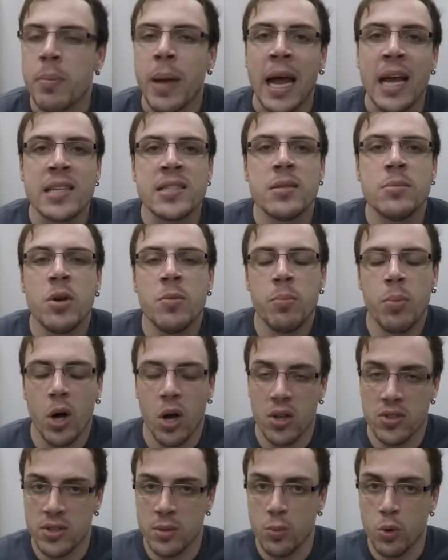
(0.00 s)
maximum
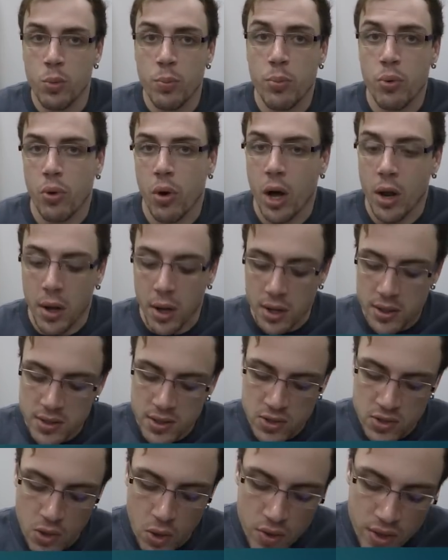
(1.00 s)
possible
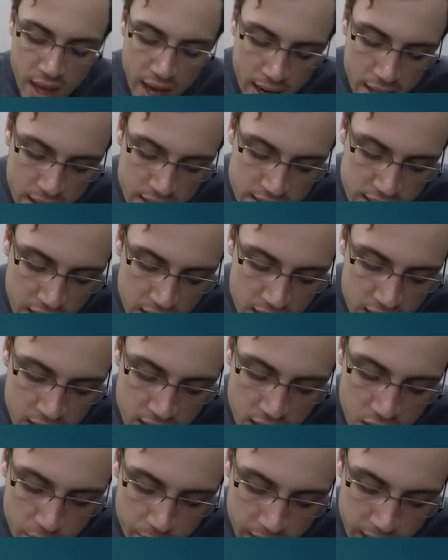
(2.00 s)
product. So that is our
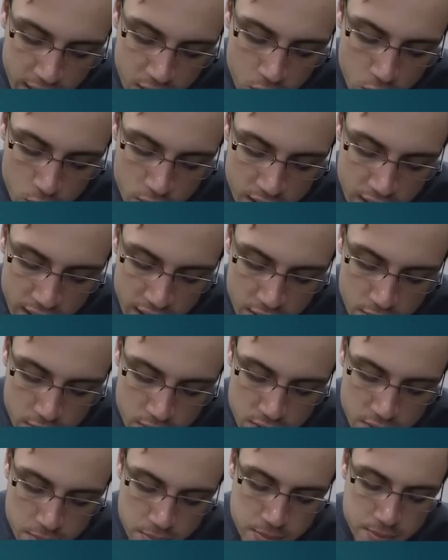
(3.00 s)
theoretical
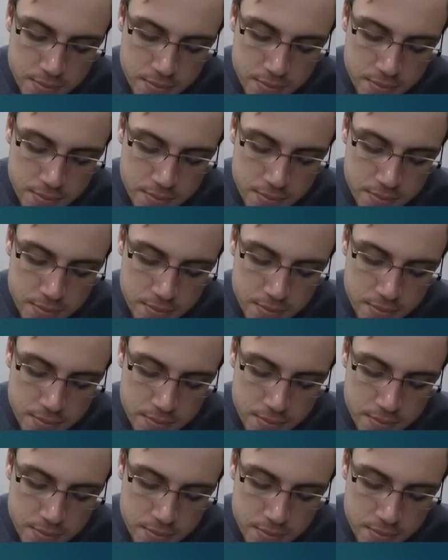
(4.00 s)
yield.